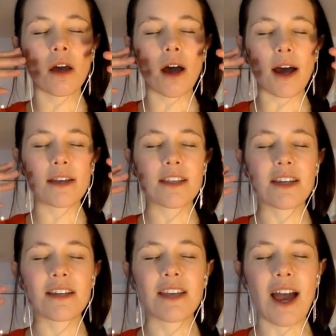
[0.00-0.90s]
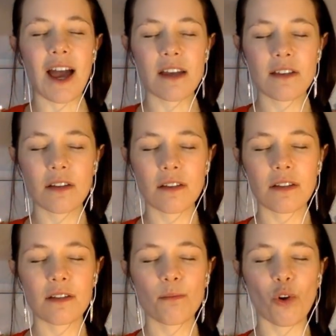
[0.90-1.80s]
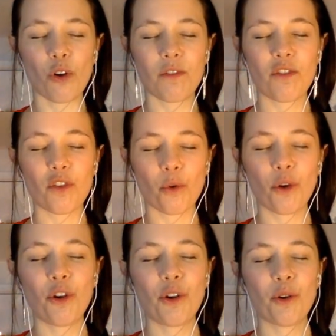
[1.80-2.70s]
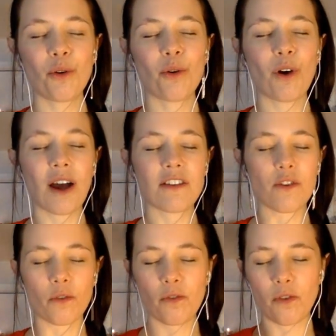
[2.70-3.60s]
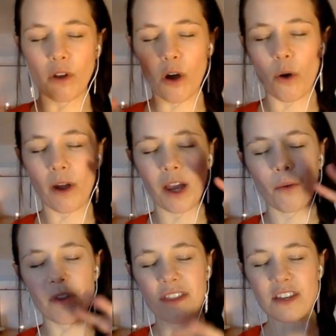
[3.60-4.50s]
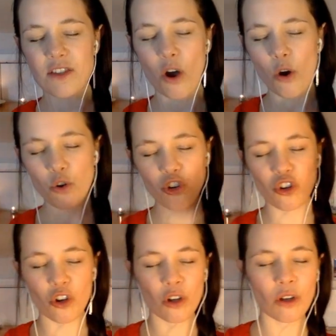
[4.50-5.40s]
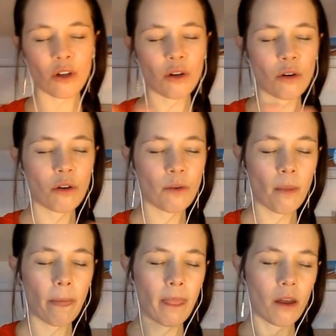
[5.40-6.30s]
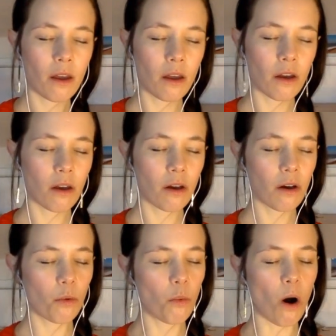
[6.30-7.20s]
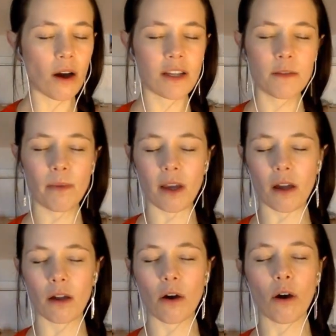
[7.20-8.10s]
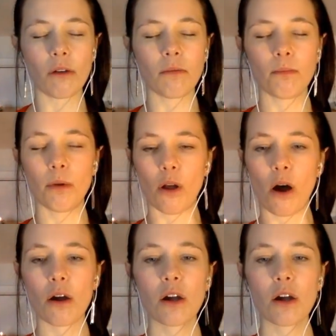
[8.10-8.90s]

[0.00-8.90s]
As this essence moves through you, as you're flowing with this ocean, what is being unblocked?